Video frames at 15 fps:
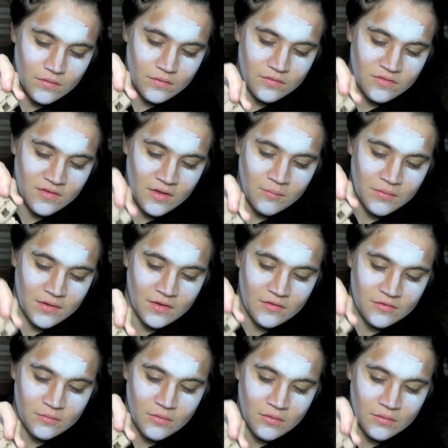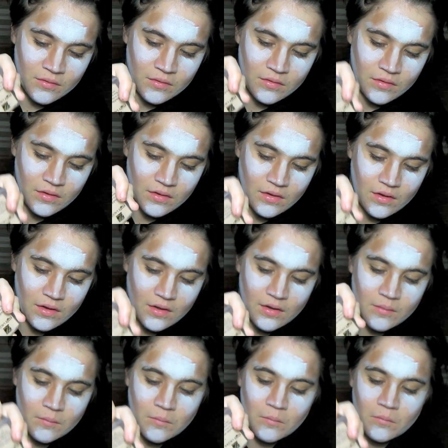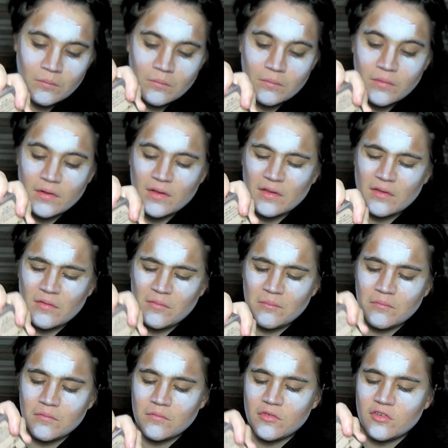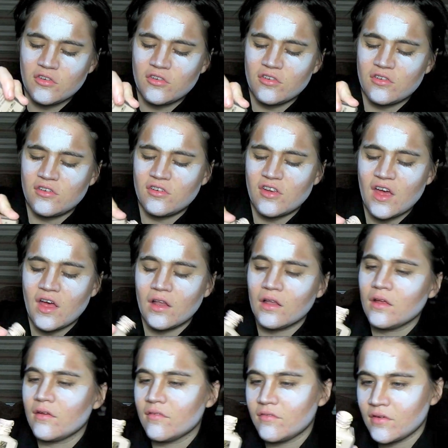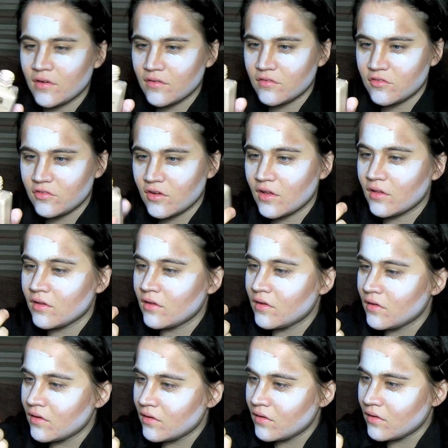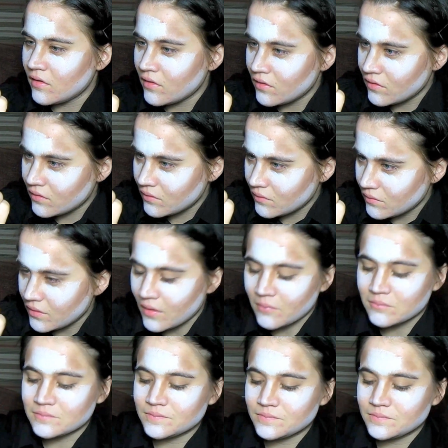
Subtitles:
Stay in Place one in Shell. I think it's Shell. Yeah.